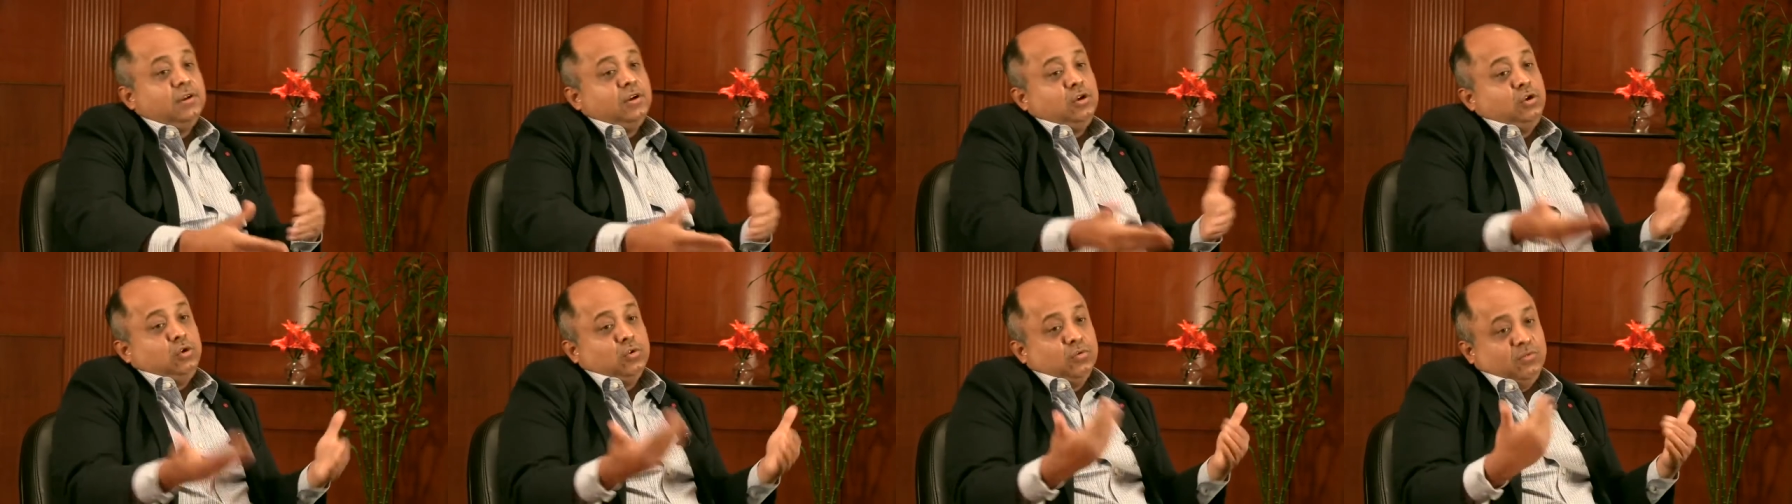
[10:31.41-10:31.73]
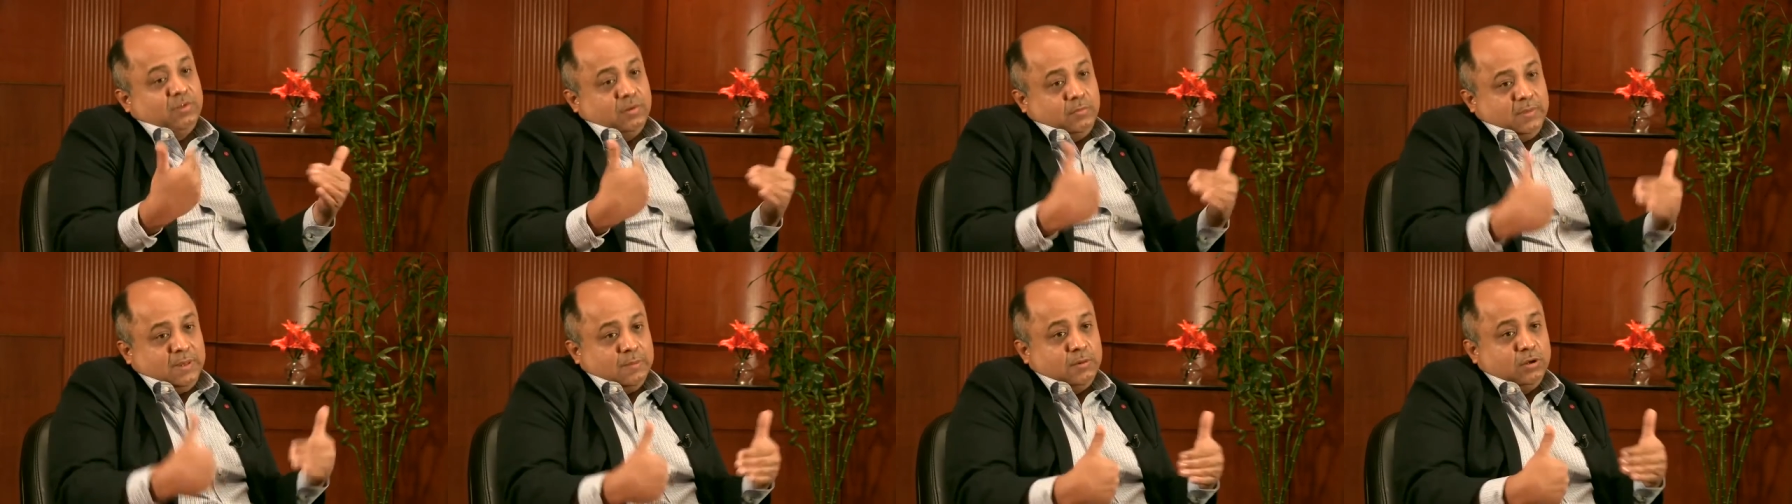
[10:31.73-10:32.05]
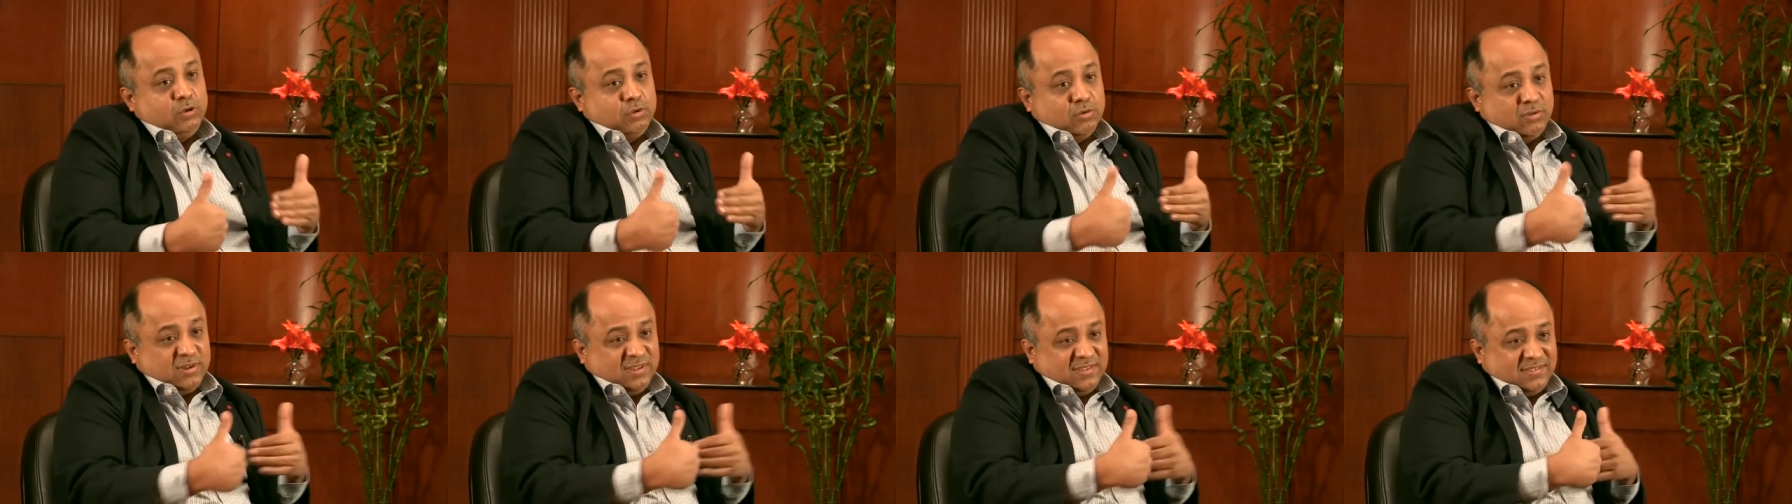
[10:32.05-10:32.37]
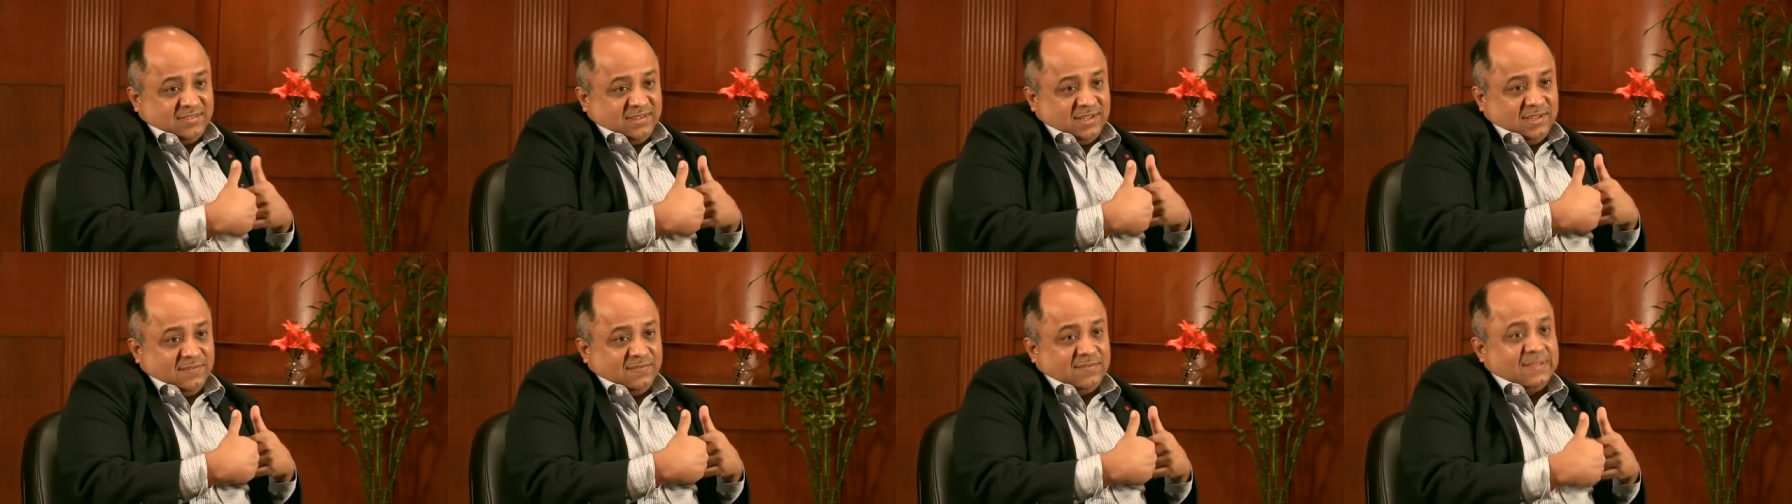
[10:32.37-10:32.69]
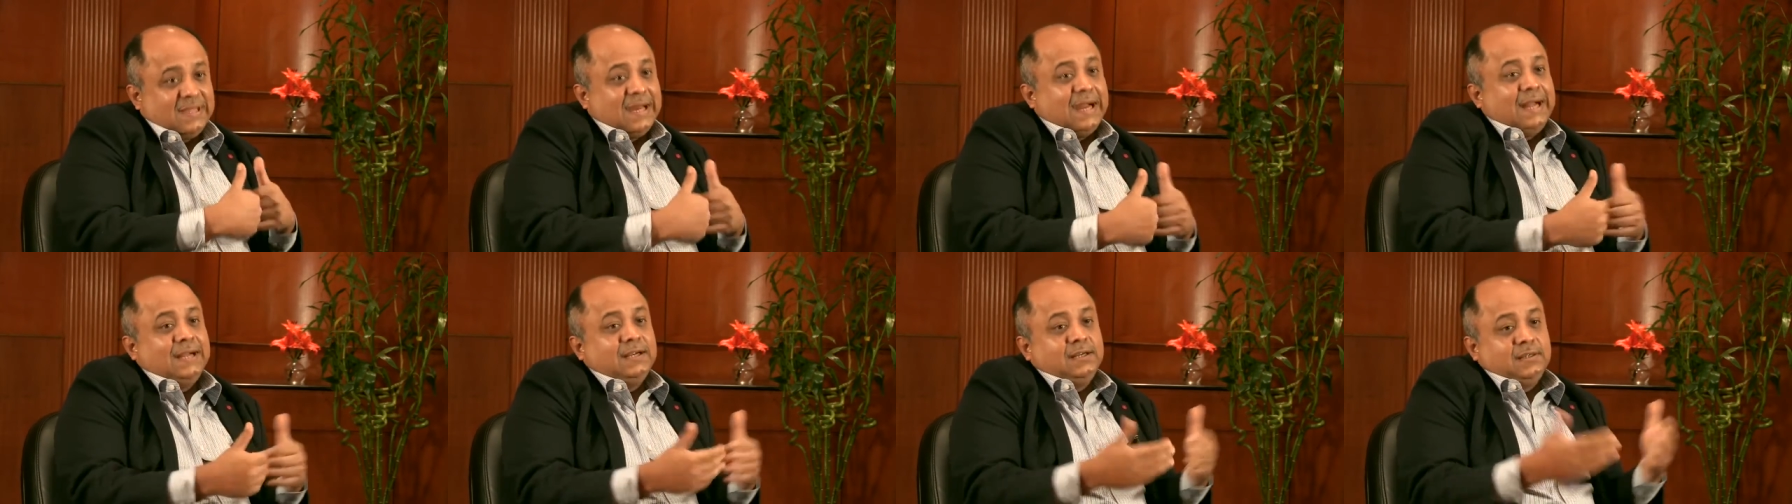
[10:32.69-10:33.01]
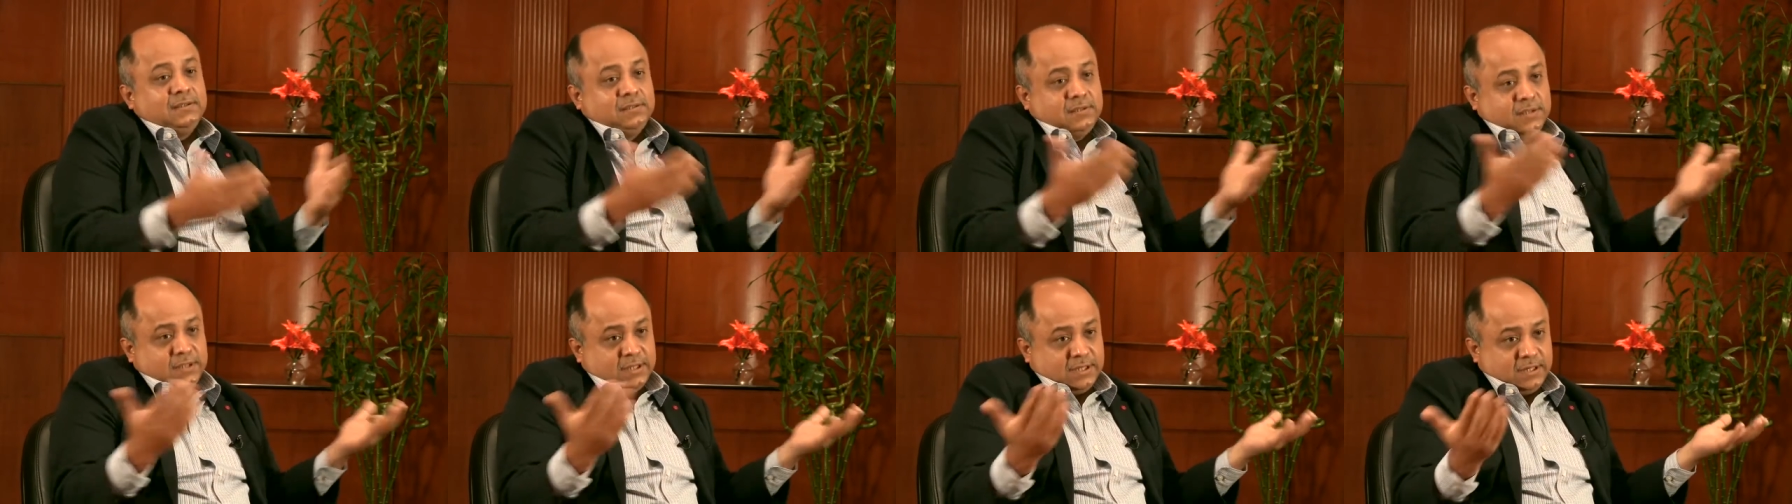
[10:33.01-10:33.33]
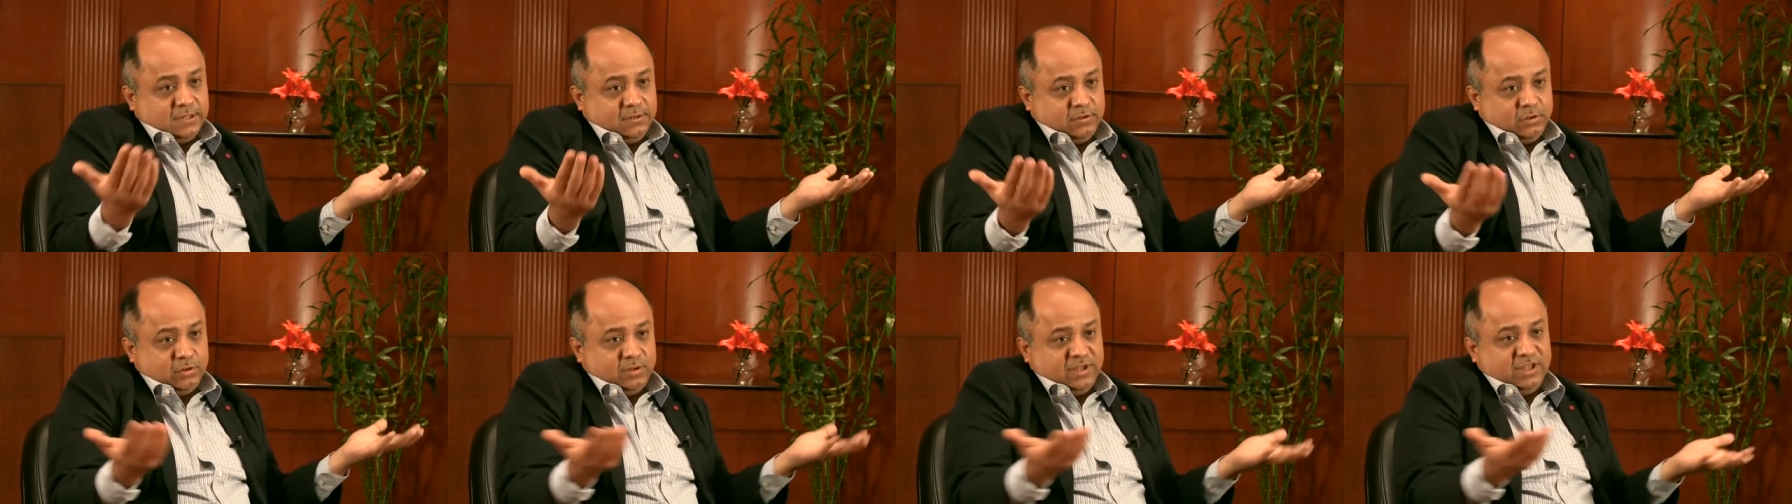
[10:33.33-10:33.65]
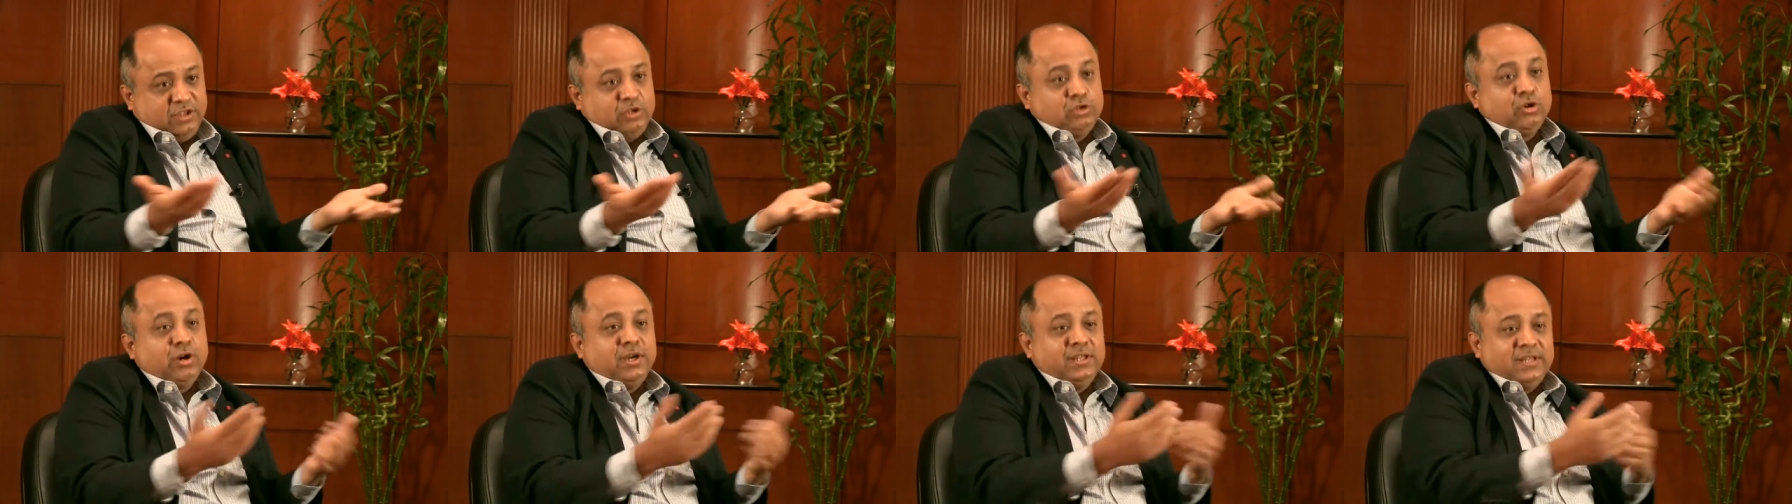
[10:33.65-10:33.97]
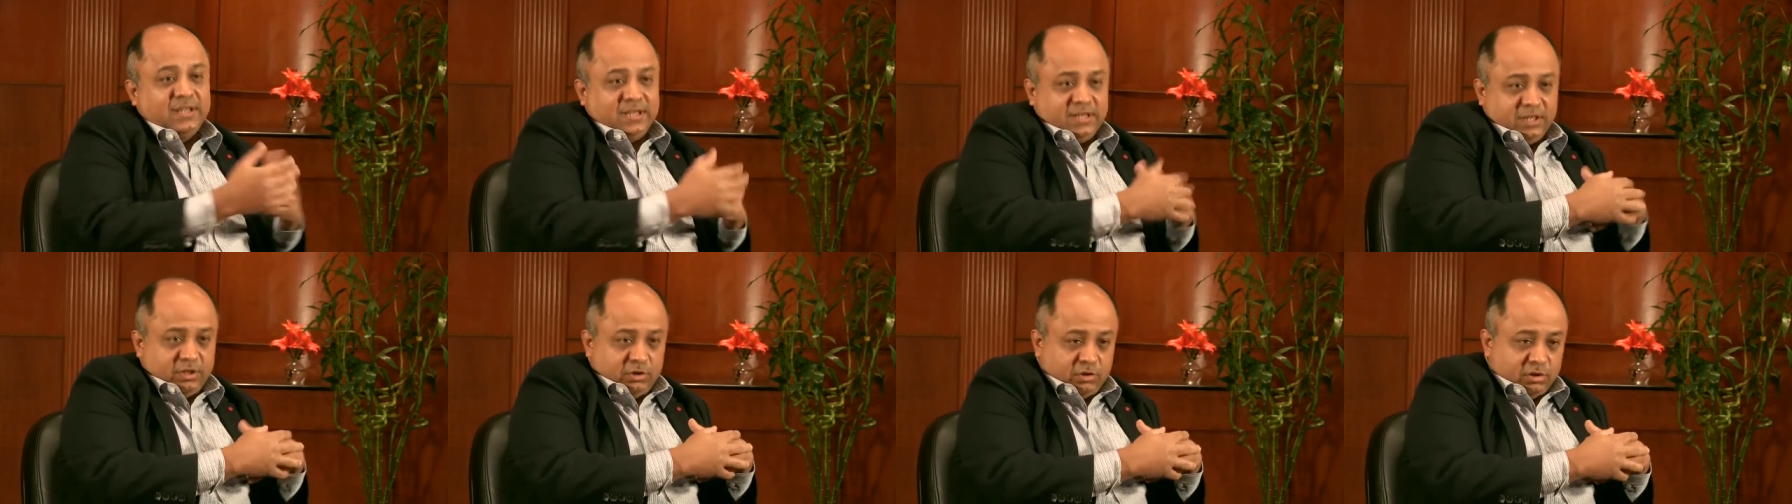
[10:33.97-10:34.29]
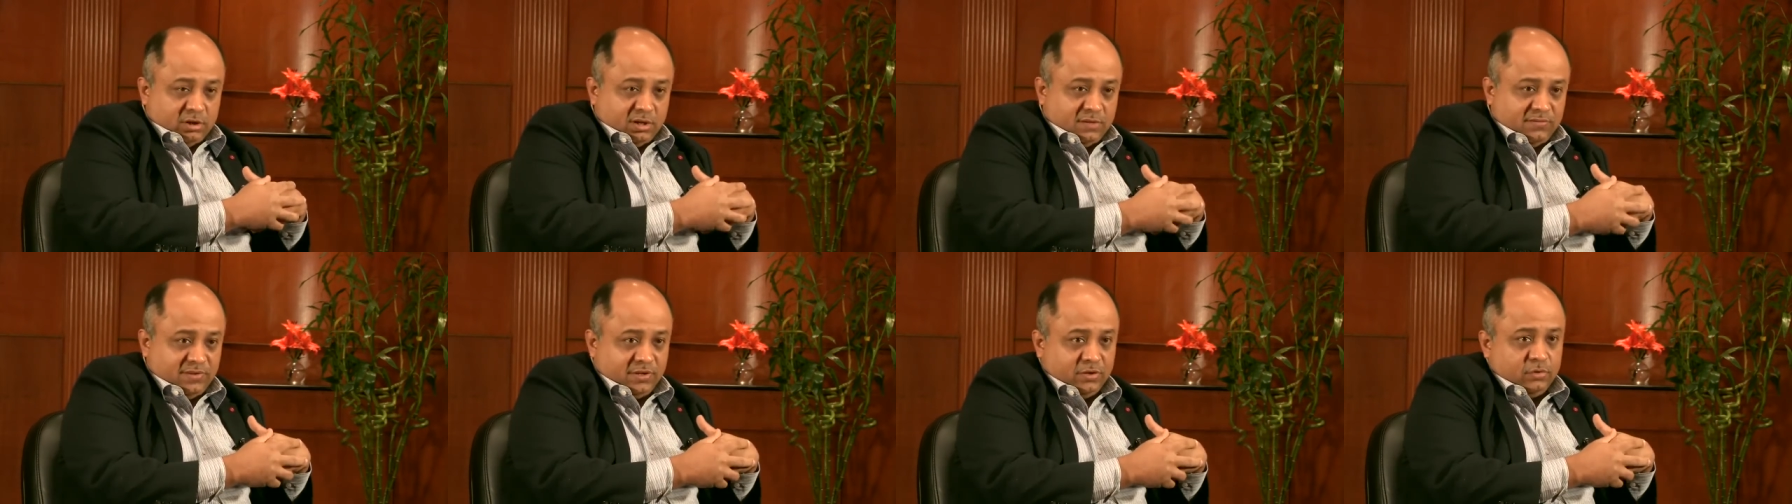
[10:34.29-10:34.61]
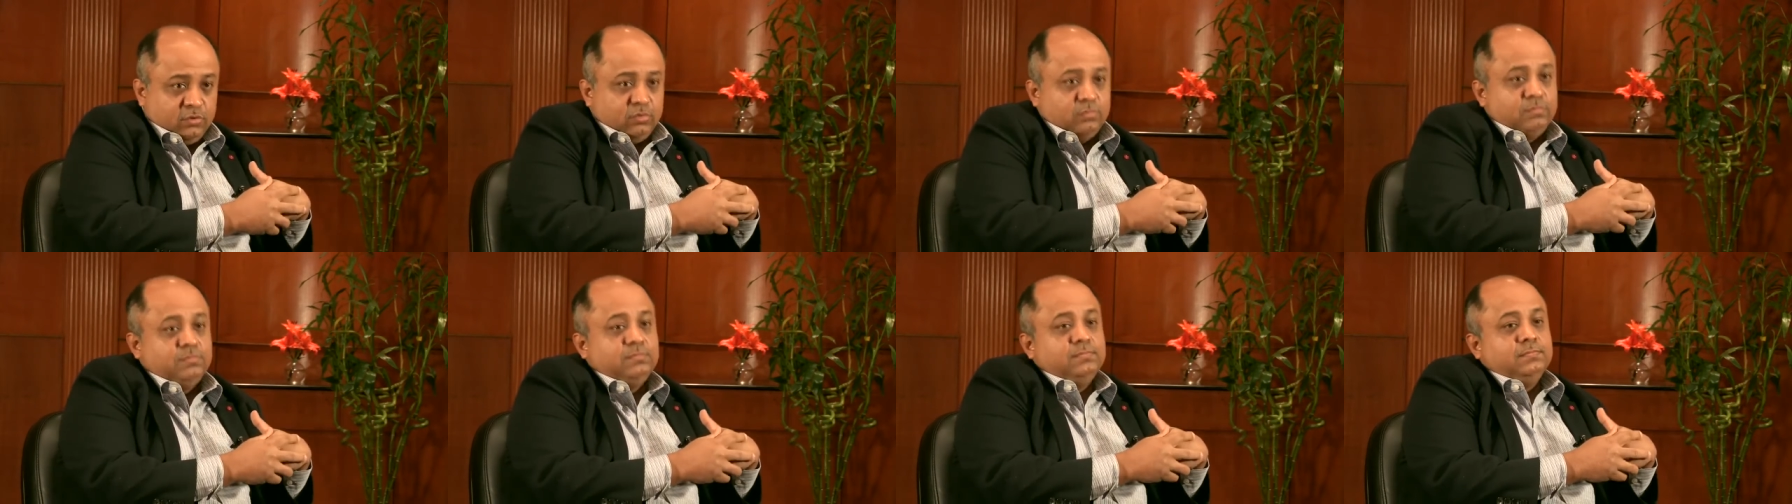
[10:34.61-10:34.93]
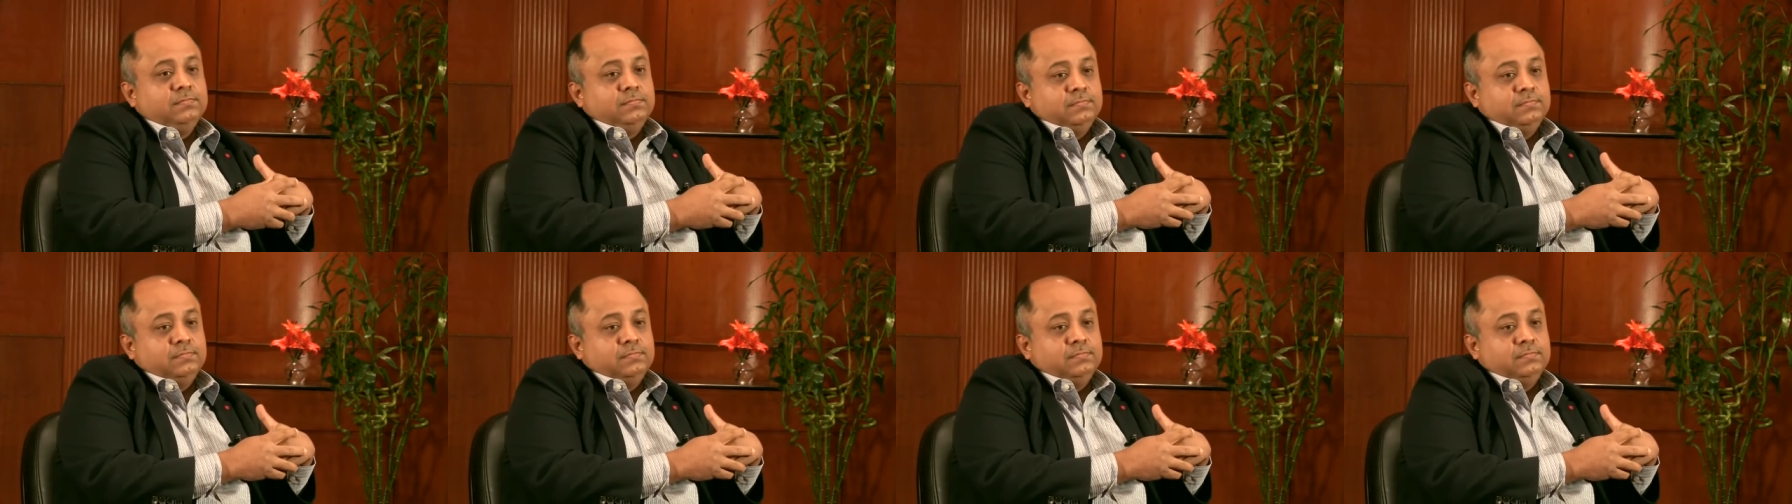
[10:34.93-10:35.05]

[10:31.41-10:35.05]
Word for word: you will be able to receive that and, you know, enjoy that in your living room.